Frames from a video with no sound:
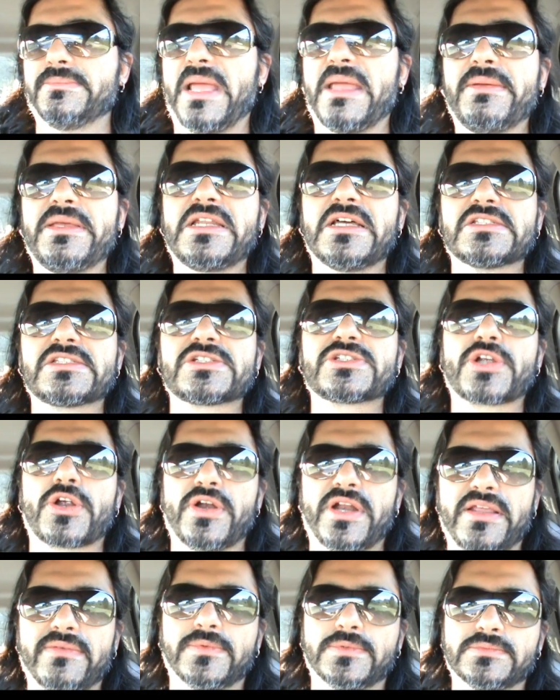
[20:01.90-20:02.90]
maybe he doesn't
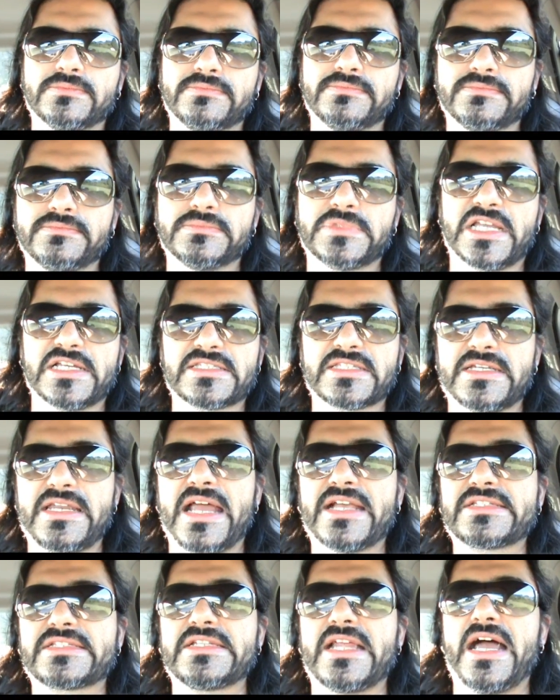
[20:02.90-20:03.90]
turn evil. Because the
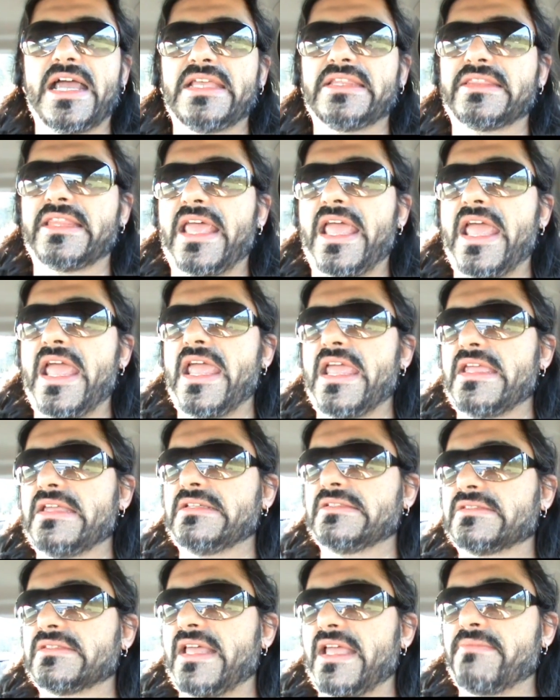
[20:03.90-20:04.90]
next night
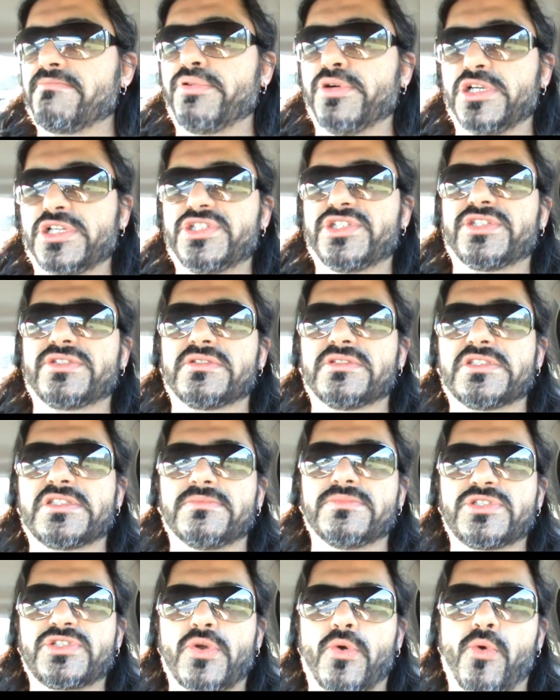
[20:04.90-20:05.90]
they pushed
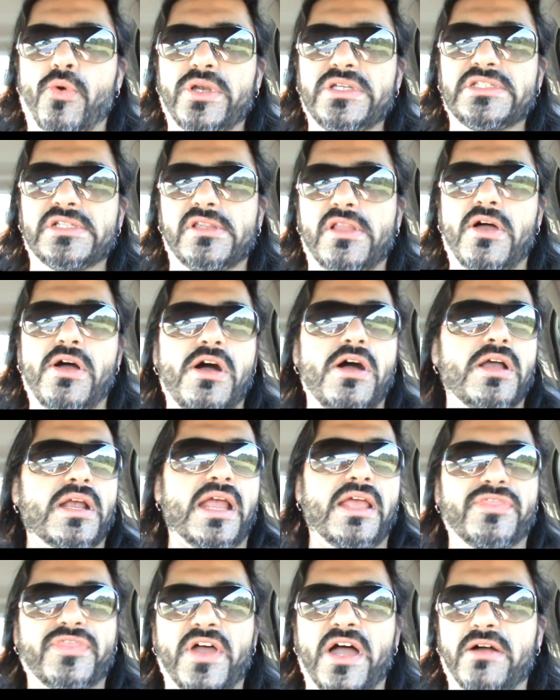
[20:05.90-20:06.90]
some stories
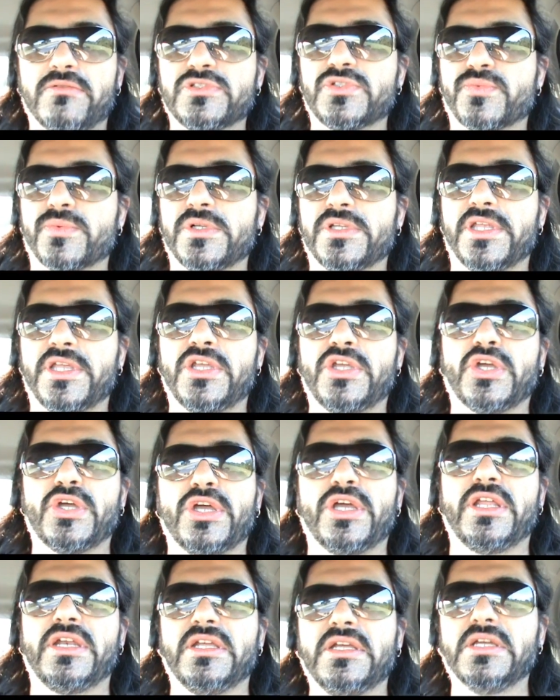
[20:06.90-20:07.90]
along I thought was really
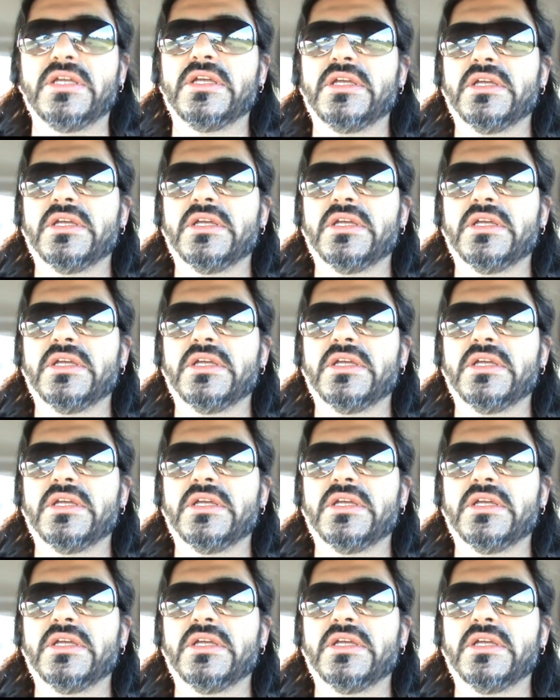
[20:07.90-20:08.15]
good.